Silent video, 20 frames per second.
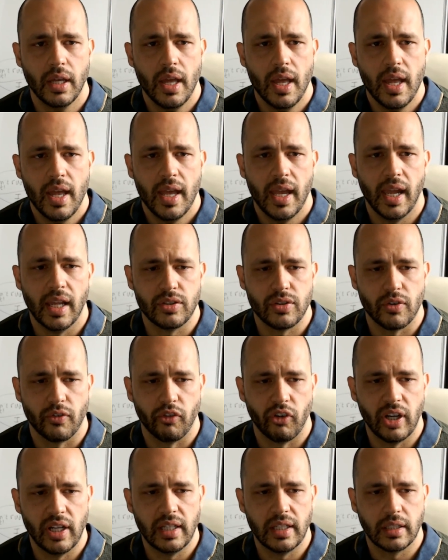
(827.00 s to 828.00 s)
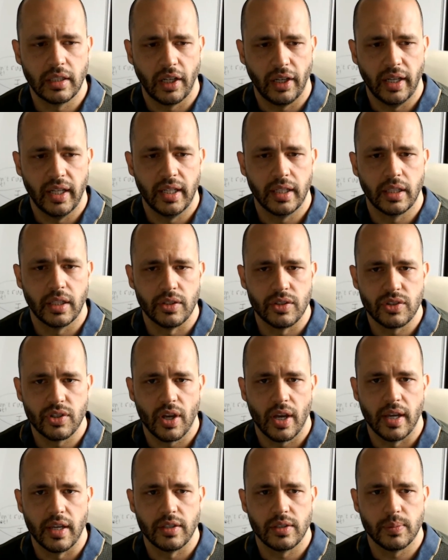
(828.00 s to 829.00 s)
It's a really clear,
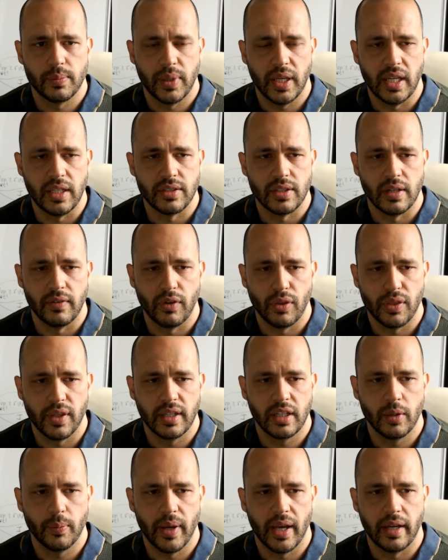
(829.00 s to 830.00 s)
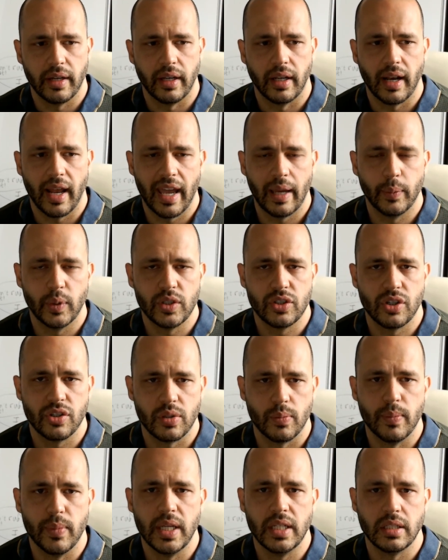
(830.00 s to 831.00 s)
concise piece. And if you think about it, how much does a
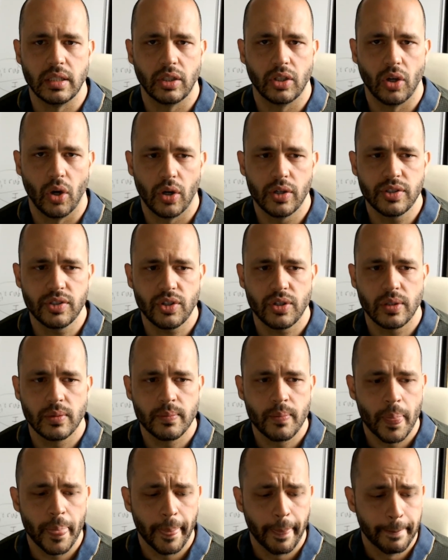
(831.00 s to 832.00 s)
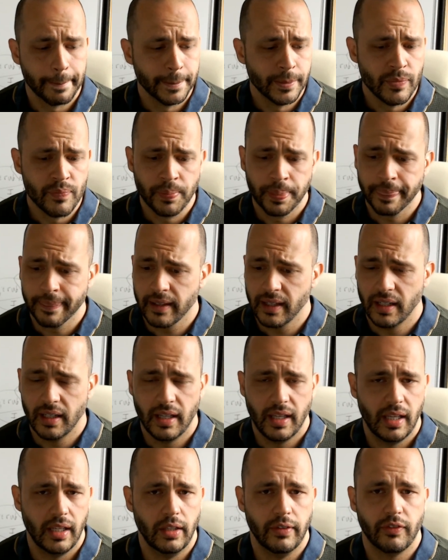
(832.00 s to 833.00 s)
meeting cost?
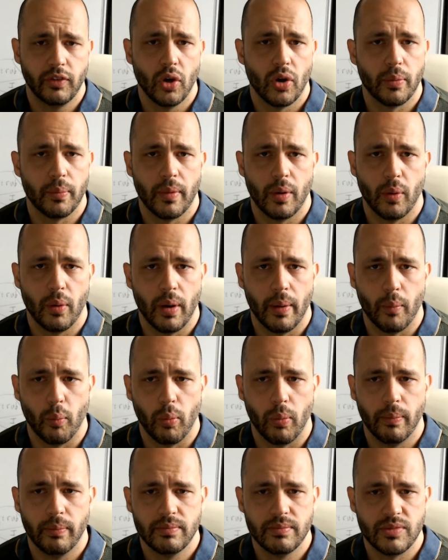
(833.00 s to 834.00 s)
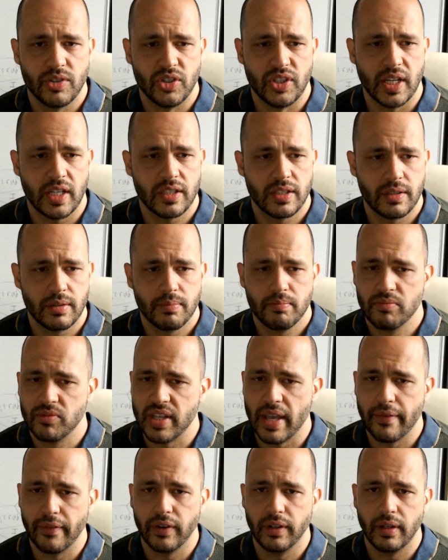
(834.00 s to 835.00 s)
You've got 6,
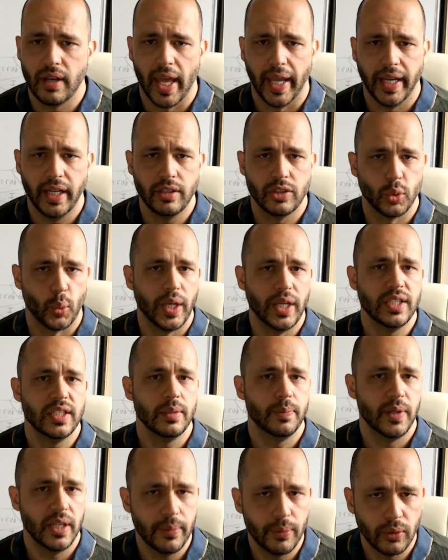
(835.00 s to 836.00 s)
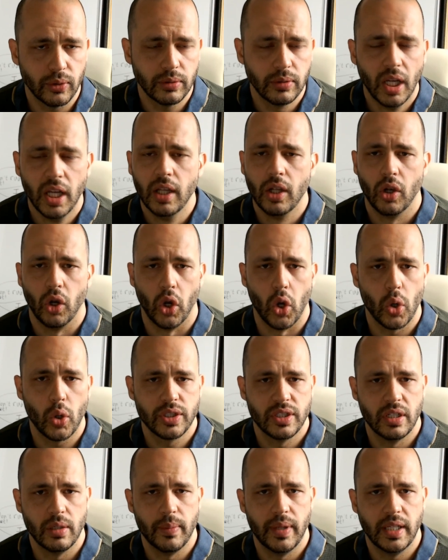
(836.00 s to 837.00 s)
7, 8, 20 people locked
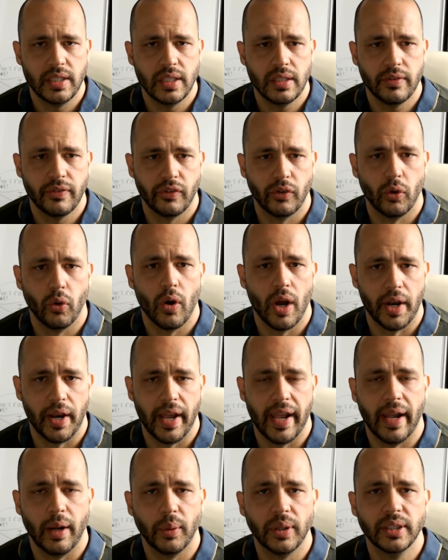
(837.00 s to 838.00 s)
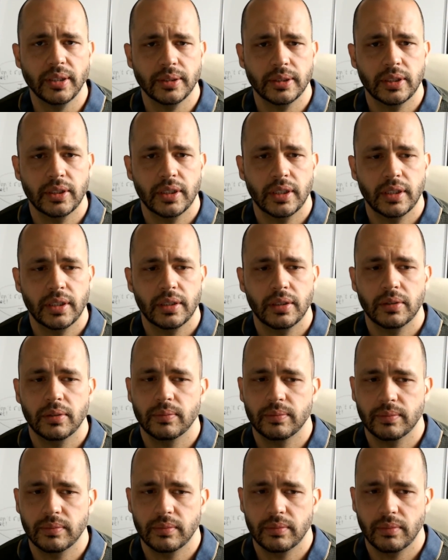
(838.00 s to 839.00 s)
in a meeting for an hour.
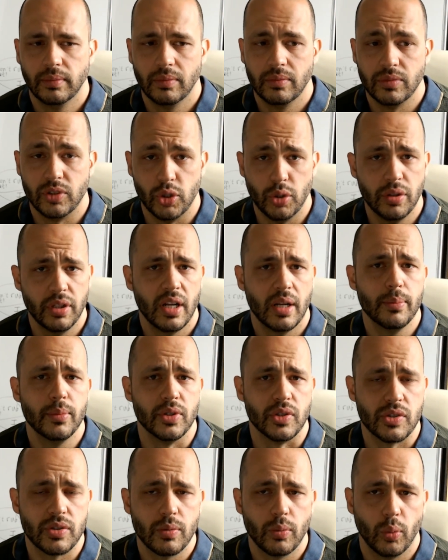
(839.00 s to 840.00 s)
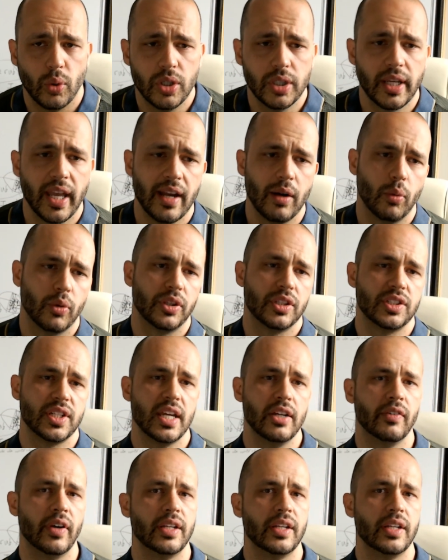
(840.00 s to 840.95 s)
Do the numbers. Work out what the day rates